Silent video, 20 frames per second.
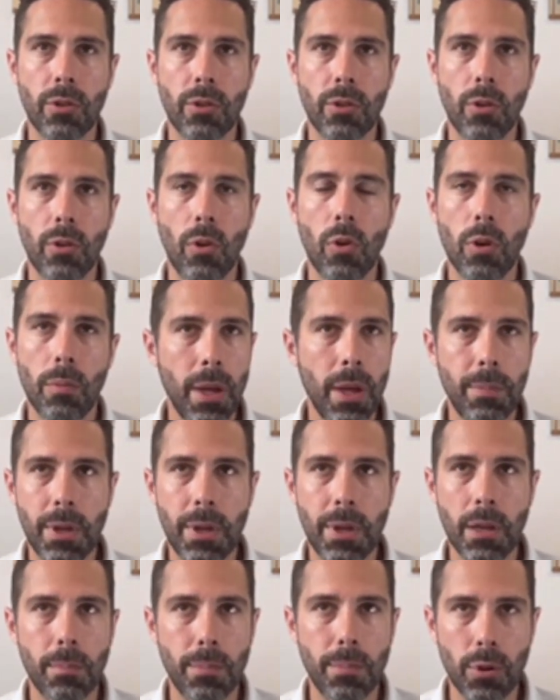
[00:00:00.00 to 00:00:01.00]
or
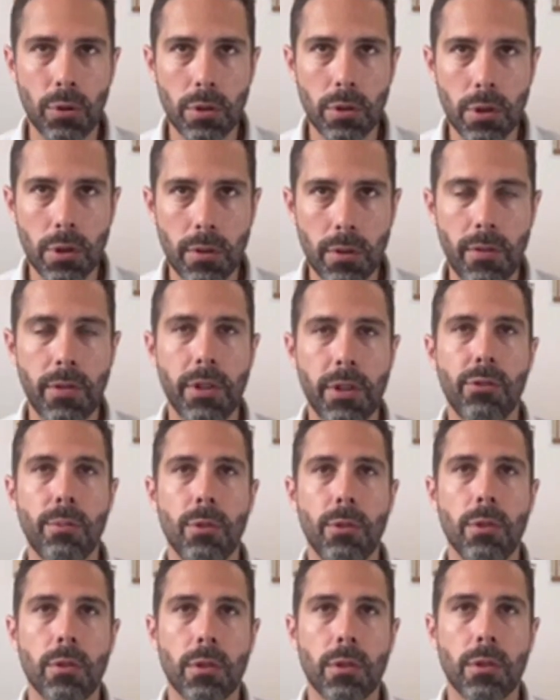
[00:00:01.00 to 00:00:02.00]
maybe a board of a very
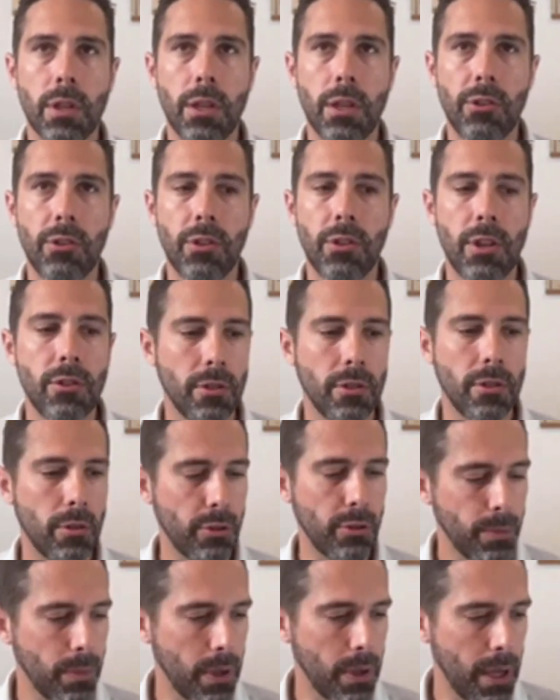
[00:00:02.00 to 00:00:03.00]
small organization
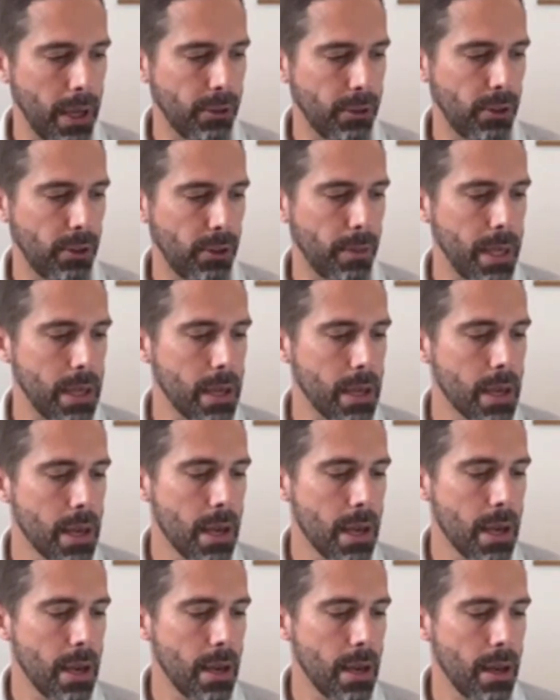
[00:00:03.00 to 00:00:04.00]
or SME,
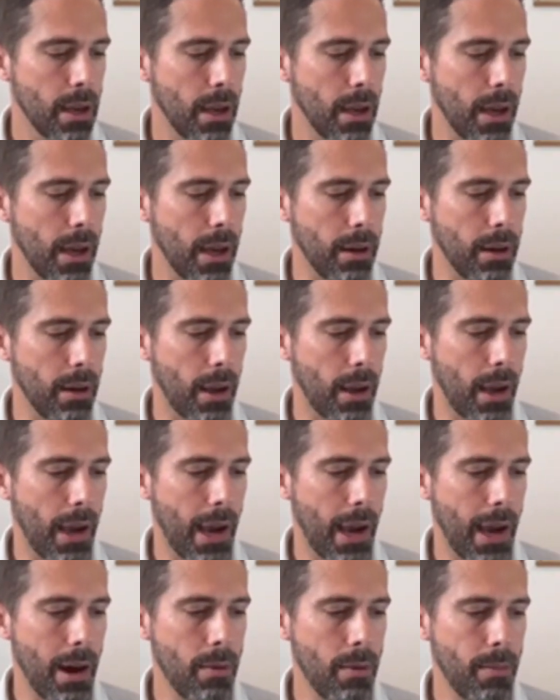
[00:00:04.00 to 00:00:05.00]
and
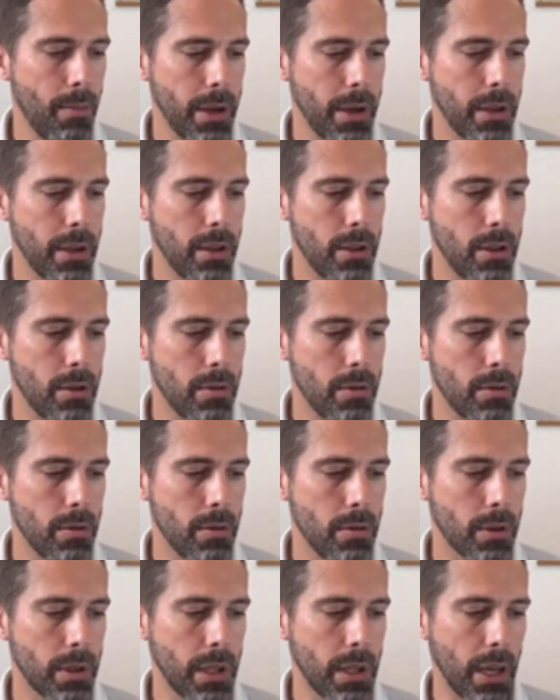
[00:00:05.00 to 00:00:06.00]
how might
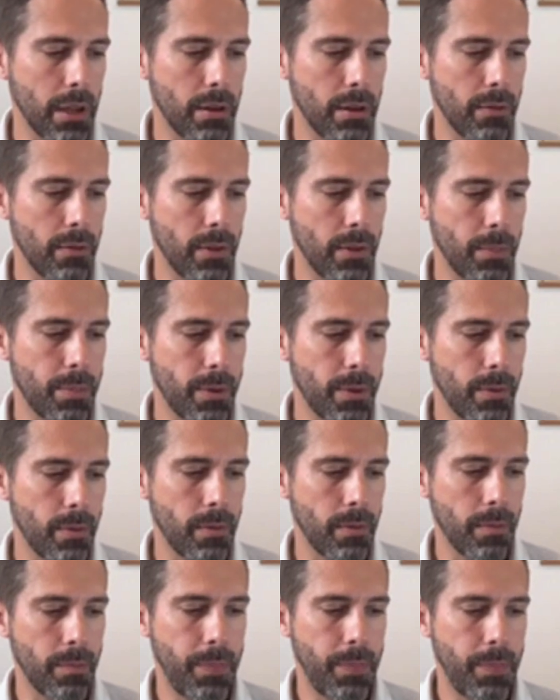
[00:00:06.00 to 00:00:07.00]
you kind of
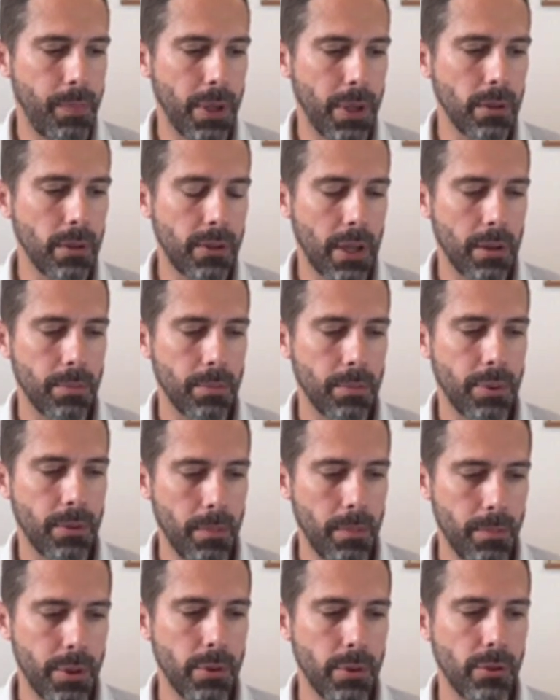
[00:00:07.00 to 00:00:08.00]
build up
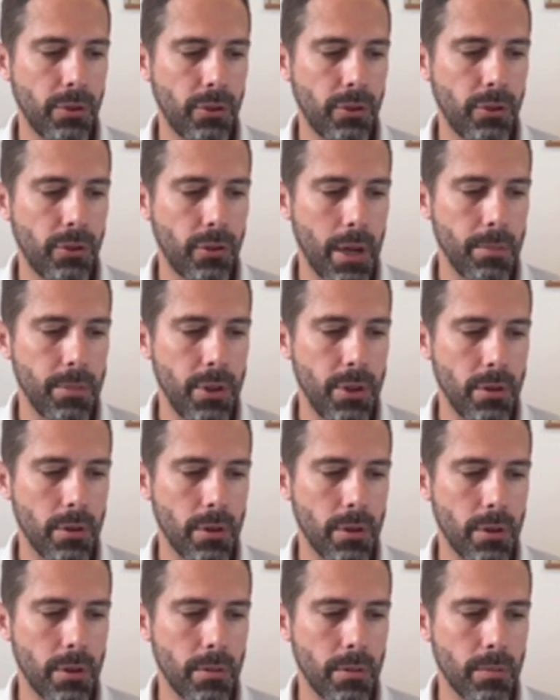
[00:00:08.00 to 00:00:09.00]
and bootstrap
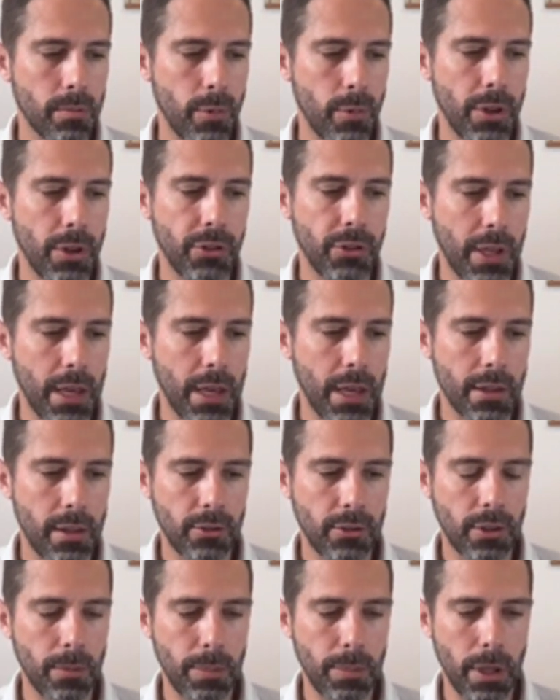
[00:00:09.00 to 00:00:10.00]
your risk,
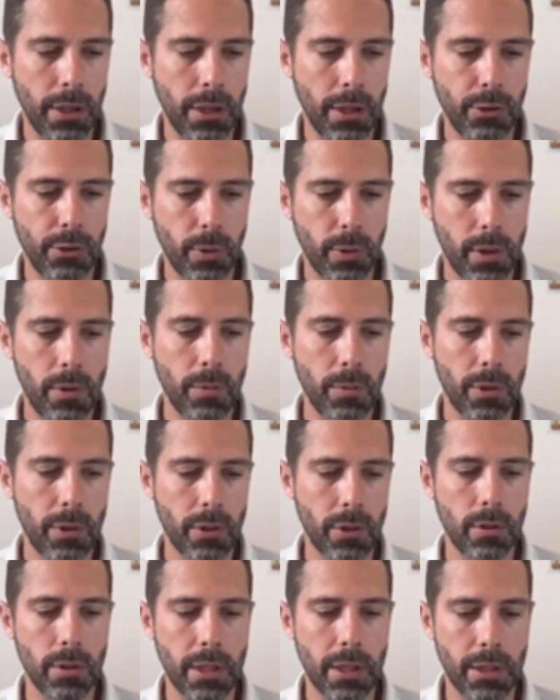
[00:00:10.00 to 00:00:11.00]
ethics, compliance, whatever you want
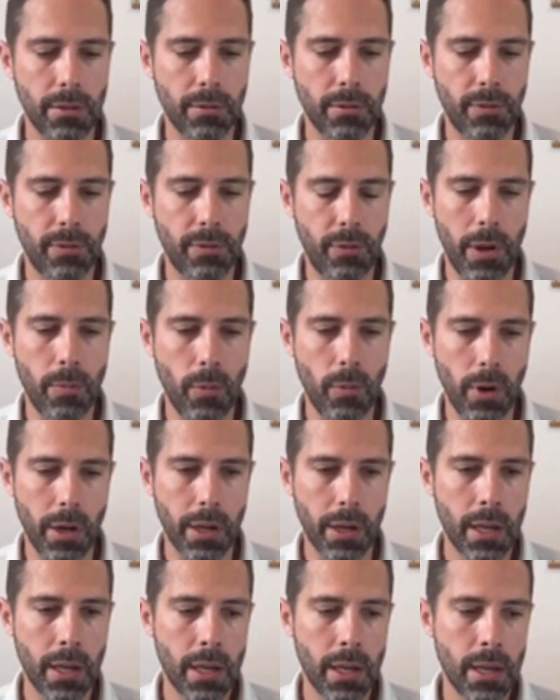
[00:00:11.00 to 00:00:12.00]
to call it,
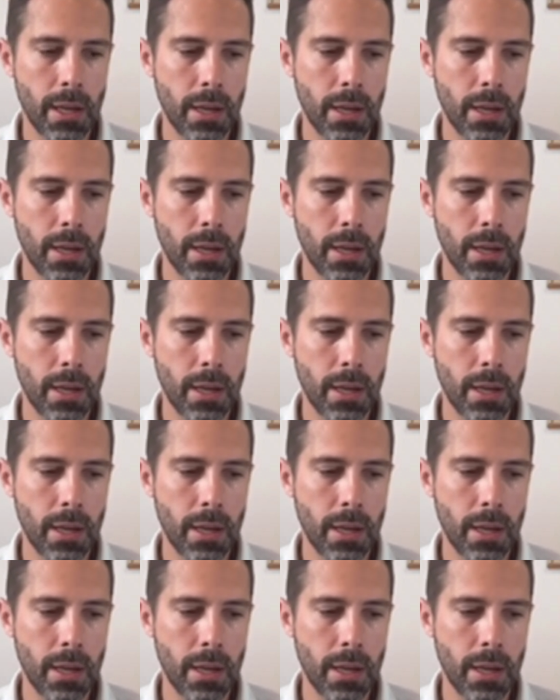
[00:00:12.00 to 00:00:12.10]
framework,